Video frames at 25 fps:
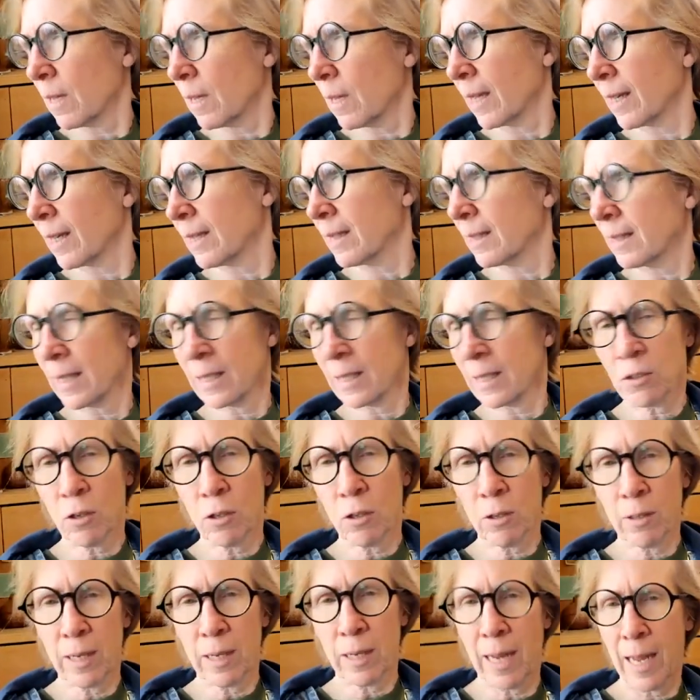think that's
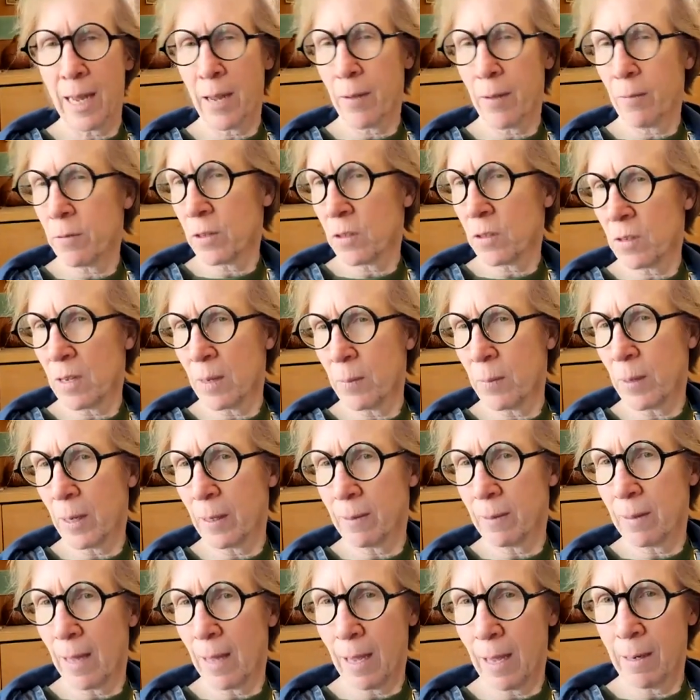all that I have to say about
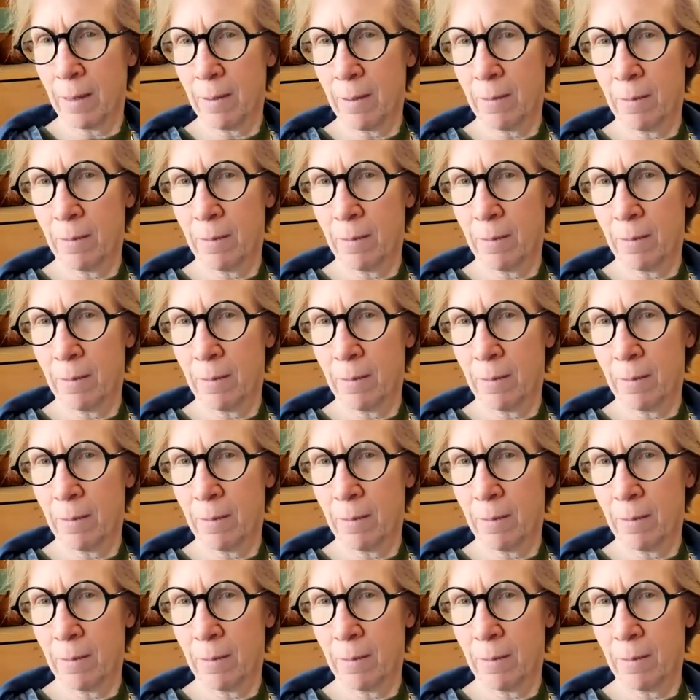that.